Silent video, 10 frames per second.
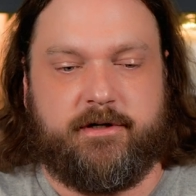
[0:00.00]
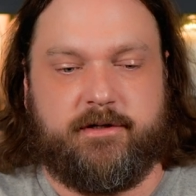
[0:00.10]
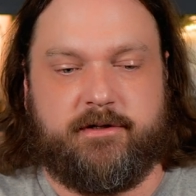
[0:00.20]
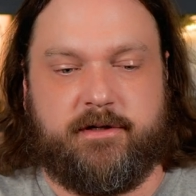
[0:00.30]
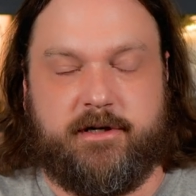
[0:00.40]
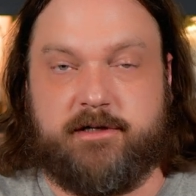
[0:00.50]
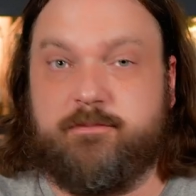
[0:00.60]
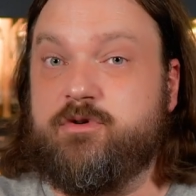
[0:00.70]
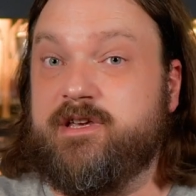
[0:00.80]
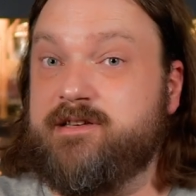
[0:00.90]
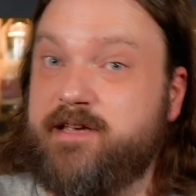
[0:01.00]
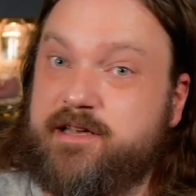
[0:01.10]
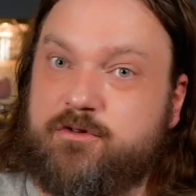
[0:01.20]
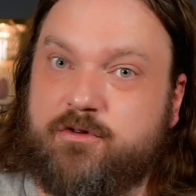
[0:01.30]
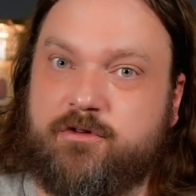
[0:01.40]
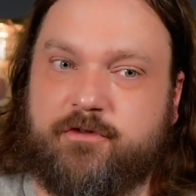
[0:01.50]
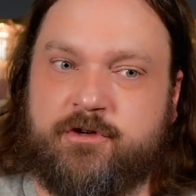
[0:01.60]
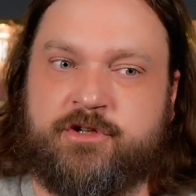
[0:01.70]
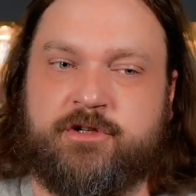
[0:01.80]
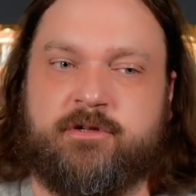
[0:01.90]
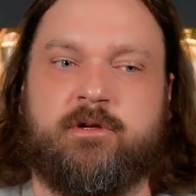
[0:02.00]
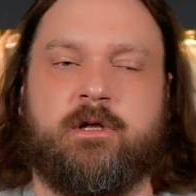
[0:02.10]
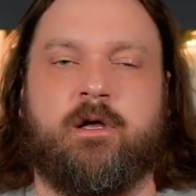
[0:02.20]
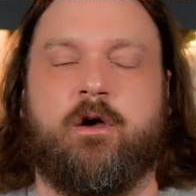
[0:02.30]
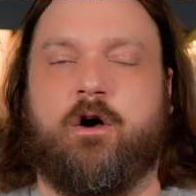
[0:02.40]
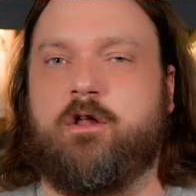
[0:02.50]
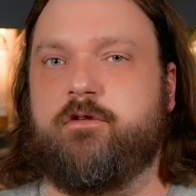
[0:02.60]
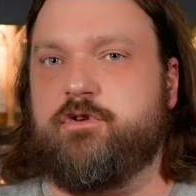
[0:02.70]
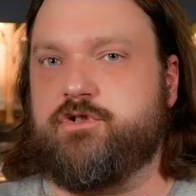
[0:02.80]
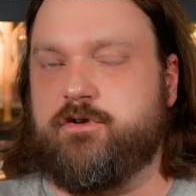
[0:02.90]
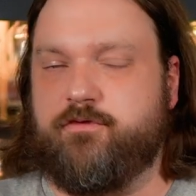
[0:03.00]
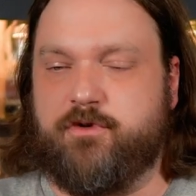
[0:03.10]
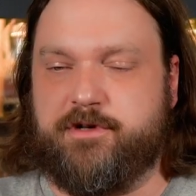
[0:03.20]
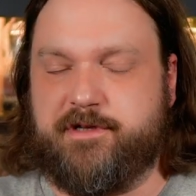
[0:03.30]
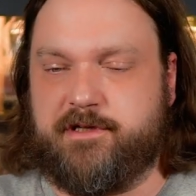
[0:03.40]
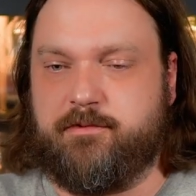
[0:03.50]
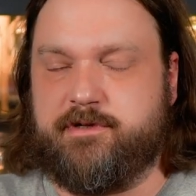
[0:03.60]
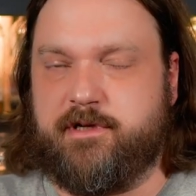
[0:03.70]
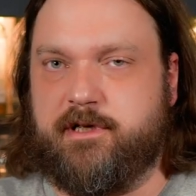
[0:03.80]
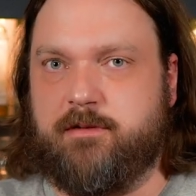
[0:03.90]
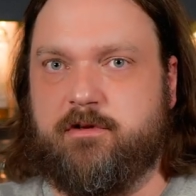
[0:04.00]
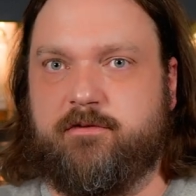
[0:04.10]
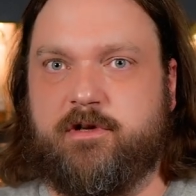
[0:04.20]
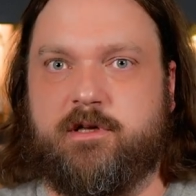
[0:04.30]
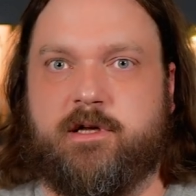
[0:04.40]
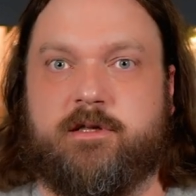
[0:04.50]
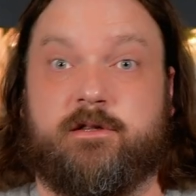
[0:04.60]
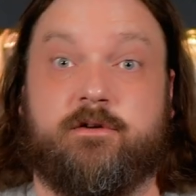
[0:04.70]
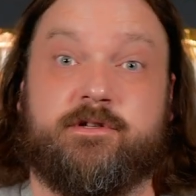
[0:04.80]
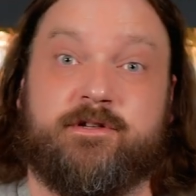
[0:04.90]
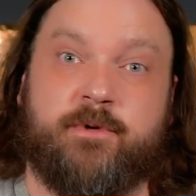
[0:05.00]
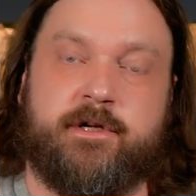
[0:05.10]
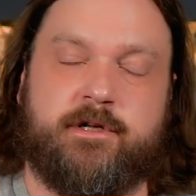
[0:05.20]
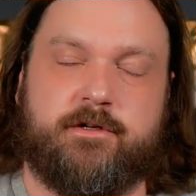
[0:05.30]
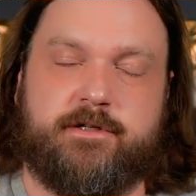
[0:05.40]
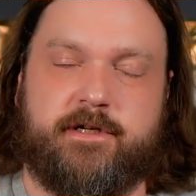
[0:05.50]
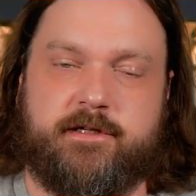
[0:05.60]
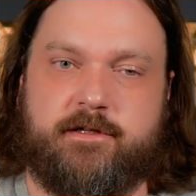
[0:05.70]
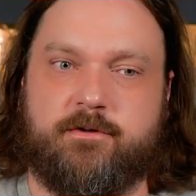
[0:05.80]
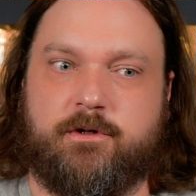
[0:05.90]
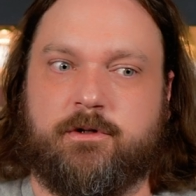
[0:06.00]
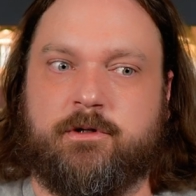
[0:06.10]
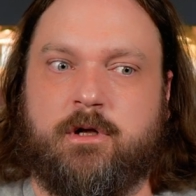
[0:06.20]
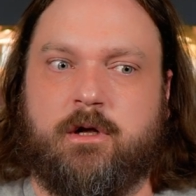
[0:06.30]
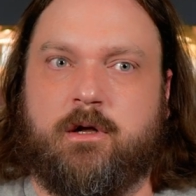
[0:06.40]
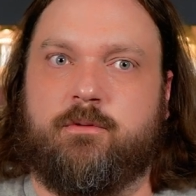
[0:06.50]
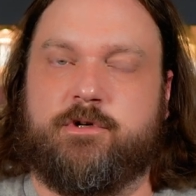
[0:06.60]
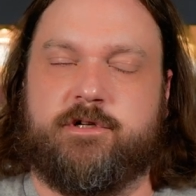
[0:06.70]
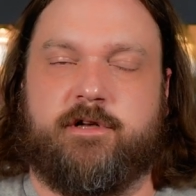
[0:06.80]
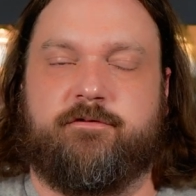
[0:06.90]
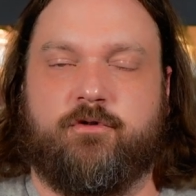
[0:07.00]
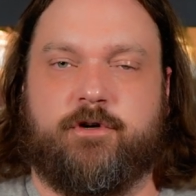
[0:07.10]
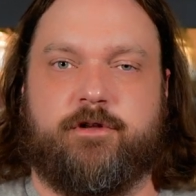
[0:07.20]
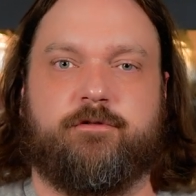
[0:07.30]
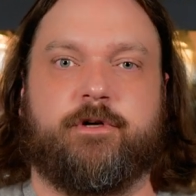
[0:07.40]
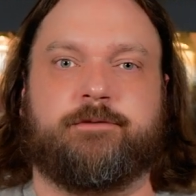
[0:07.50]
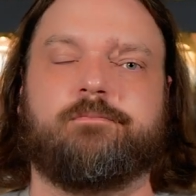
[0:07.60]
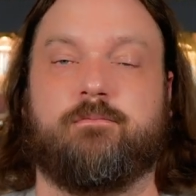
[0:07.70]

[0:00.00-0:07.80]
is a Smoky 10-year-old version, all of which are 46% ABV, and then there is a regular 10-year-old, which is at 43.